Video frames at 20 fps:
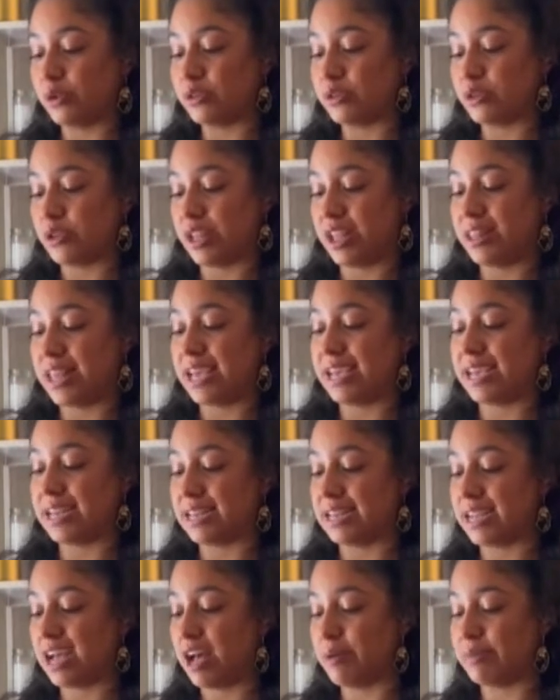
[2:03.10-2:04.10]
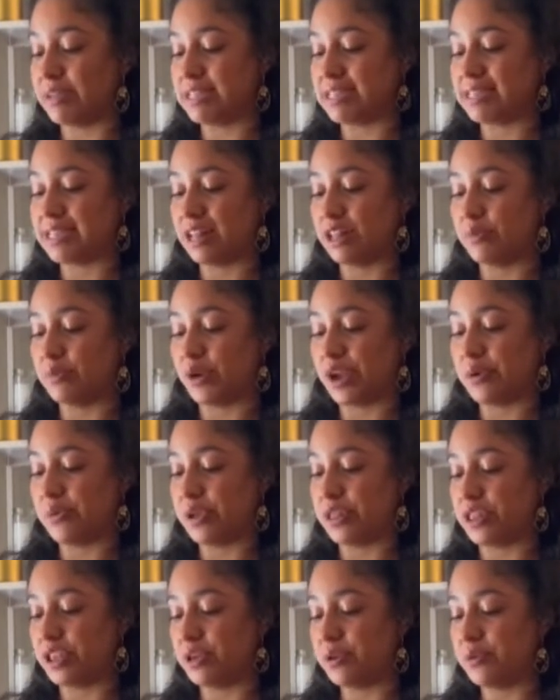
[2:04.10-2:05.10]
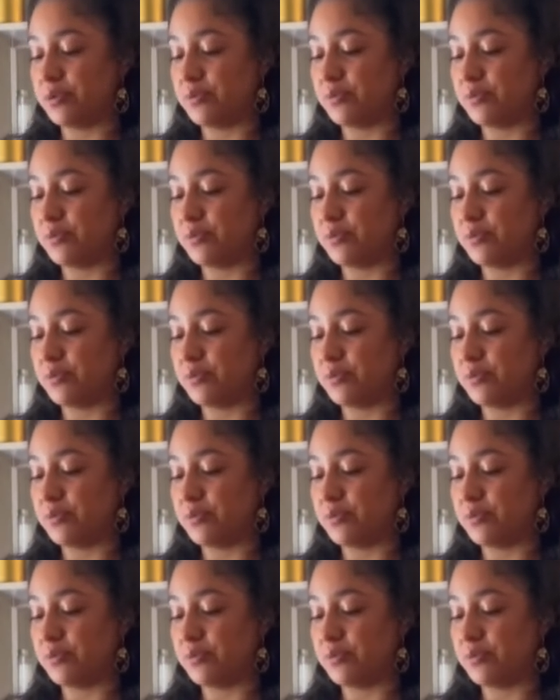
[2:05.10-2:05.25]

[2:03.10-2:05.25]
so that they can come and celebrate with you.